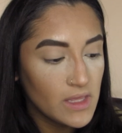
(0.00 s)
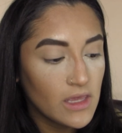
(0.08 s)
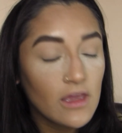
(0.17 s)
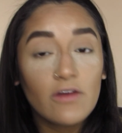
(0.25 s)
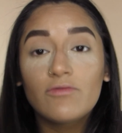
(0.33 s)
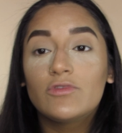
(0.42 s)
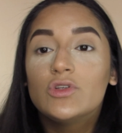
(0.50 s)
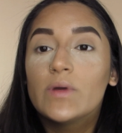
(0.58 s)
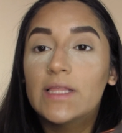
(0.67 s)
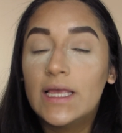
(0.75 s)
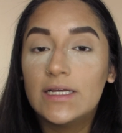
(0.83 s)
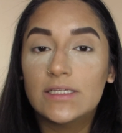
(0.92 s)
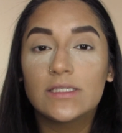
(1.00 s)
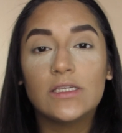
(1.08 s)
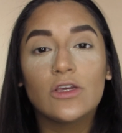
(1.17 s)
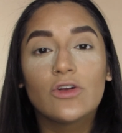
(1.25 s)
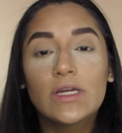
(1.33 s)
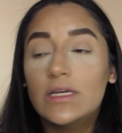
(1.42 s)
thinking of doing like a
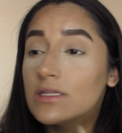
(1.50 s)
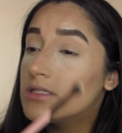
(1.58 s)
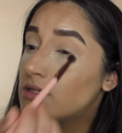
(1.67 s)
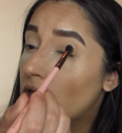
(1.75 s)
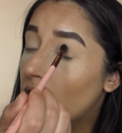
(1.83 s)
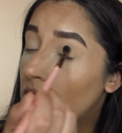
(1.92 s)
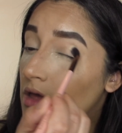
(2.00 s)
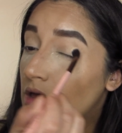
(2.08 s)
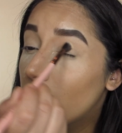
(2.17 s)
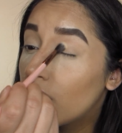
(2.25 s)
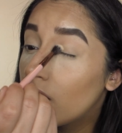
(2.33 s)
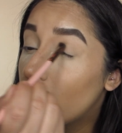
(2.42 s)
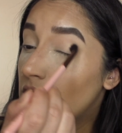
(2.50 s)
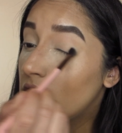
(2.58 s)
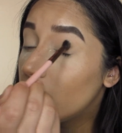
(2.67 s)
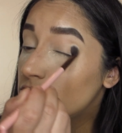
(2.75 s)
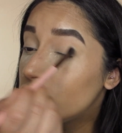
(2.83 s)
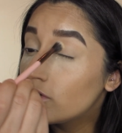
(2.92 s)
series
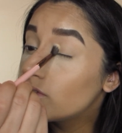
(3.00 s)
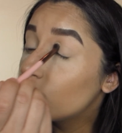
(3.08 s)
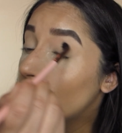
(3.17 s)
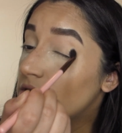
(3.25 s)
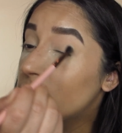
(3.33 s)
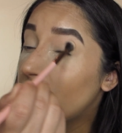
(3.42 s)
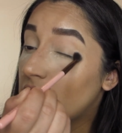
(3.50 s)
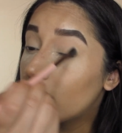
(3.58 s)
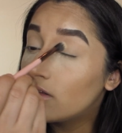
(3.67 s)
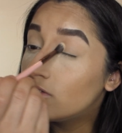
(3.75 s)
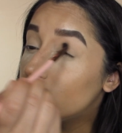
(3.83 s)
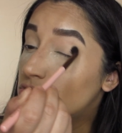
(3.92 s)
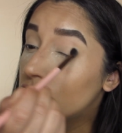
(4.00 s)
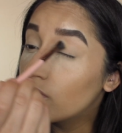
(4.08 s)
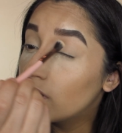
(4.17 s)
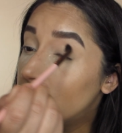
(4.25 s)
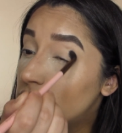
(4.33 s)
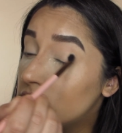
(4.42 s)
of just one palette
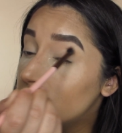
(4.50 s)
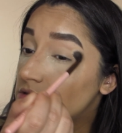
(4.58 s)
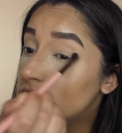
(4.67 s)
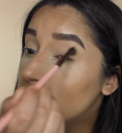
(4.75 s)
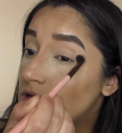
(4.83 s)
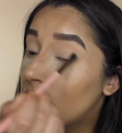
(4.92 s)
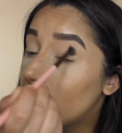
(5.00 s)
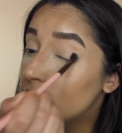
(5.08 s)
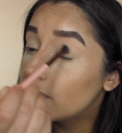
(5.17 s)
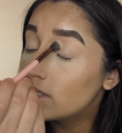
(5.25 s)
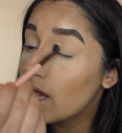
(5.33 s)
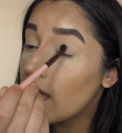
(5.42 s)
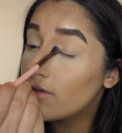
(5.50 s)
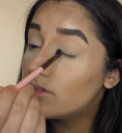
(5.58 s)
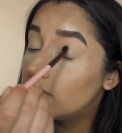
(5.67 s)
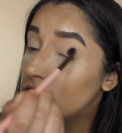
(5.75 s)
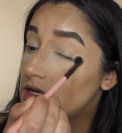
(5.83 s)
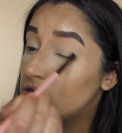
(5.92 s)
tutorials because I
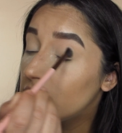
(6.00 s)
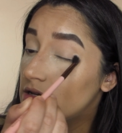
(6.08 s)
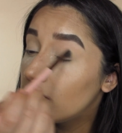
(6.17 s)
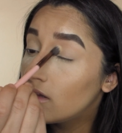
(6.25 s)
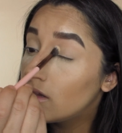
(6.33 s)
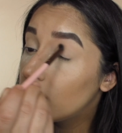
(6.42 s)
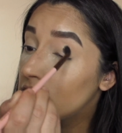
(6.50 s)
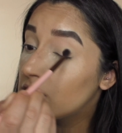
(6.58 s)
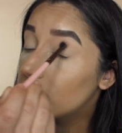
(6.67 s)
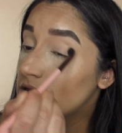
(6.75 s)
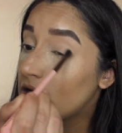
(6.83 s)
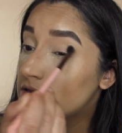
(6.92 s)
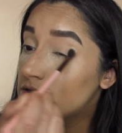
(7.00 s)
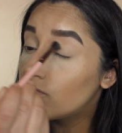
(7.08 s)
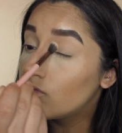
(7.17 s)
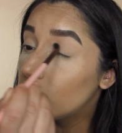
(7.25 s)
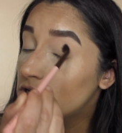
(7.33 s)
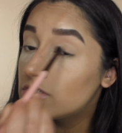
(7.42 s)
have done lots
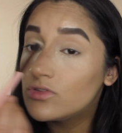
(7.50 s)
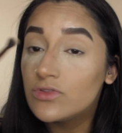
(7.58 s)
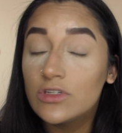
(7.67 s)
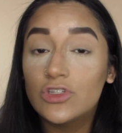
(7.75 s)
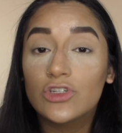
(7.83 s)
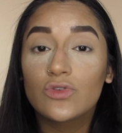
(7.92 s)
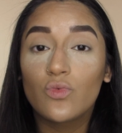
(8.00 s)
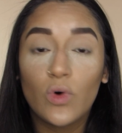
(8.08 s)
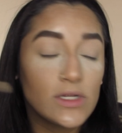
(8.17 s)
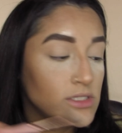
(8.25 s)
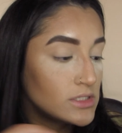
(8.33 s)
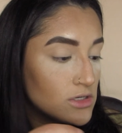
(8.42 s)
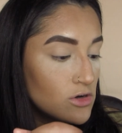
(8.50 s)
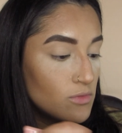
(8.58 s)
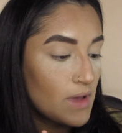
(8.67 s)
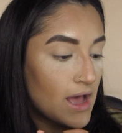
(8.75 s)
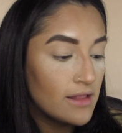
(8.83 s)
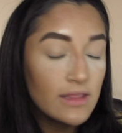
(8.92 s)
of looks using just one
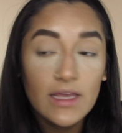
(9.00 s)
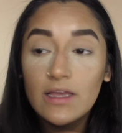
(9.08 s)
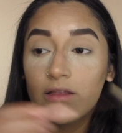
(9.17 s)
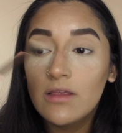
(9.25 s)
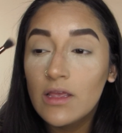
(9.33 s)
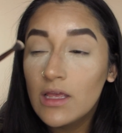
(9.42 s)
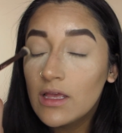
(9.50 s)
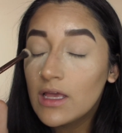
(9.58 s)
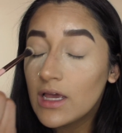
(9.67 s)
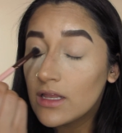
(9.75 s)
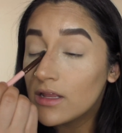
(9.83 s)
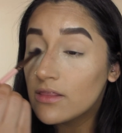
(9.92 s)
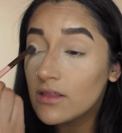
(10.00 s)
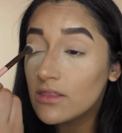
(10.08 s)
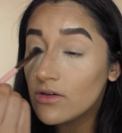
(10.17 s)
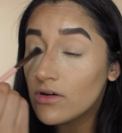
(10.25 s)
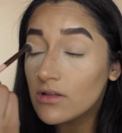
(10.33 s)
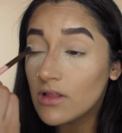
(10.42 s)
single palette, and I
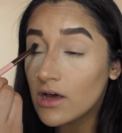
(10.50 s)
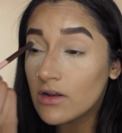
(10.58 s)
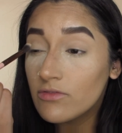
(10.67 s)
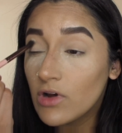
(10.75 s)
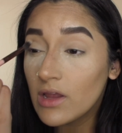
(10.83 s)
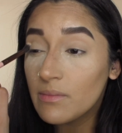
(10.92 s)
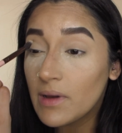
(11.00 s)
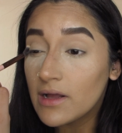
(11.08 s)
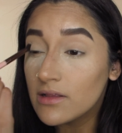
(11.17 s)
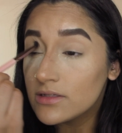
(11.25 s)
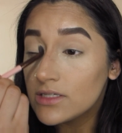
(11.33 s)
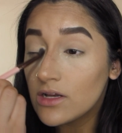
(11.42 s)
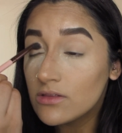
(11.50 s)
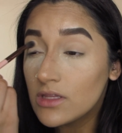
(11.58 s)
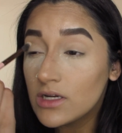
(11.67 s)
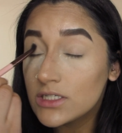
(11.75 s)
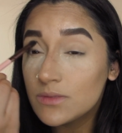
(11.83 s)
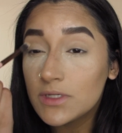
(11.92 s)
think there are a lot of great palettes out
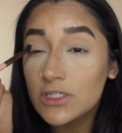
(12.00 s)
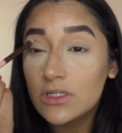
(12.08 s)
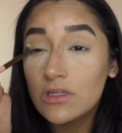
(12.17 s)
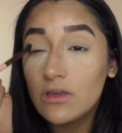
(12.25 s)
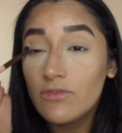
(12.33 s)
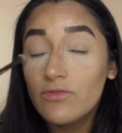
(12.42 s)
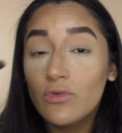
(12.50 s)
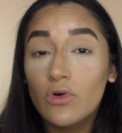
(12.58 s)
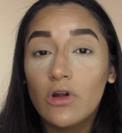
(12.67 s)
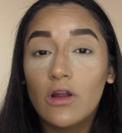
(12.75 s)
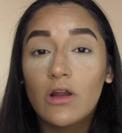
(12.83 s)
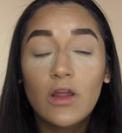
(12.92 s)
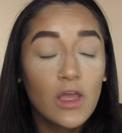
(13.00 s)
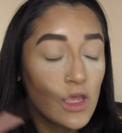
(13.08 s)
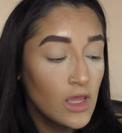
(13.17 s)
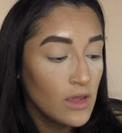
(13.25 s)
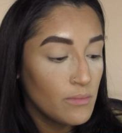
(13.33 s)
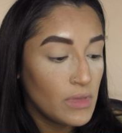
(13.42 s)
there, especially for
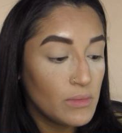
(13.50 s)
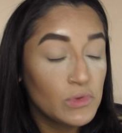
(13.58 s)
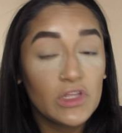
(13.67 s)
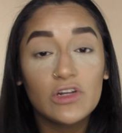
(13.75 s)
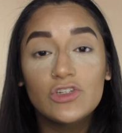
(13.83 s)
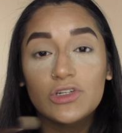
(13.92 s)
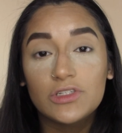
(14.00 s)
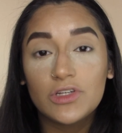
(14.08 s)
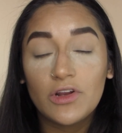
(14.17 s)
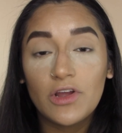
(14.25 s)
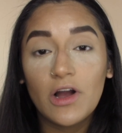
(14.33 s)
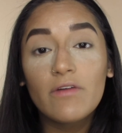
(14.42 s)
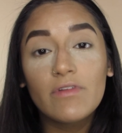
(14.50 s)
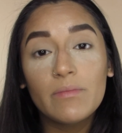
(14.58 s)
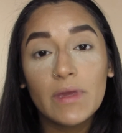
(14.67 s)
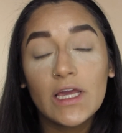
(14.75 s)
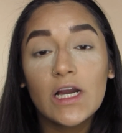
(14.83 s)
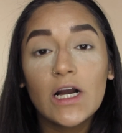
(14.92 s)
people that are just starting off
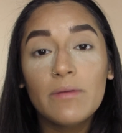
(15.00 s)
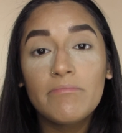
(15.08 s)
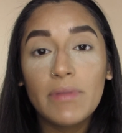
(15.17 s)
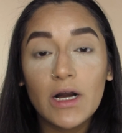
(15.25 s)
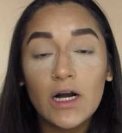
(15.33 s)
in makeup,